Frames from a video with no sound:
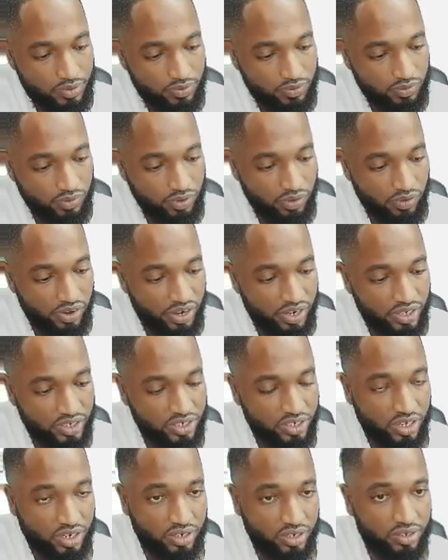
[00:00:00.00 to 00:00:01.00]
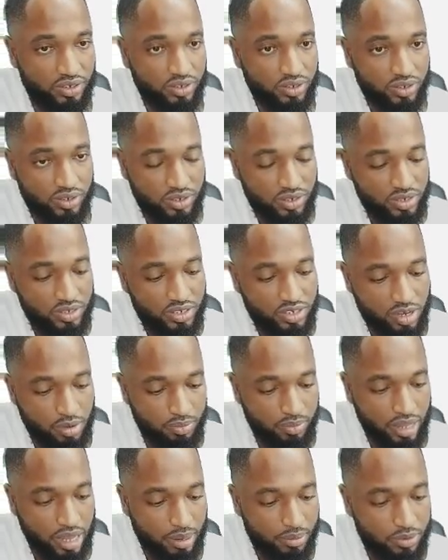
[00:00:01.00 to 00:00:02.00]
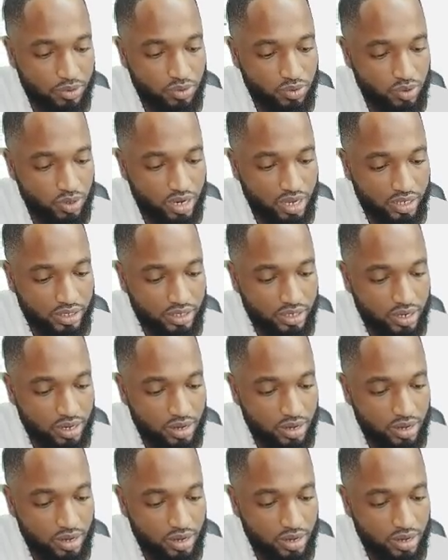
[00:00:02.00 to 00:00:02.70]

variation, sometimes known as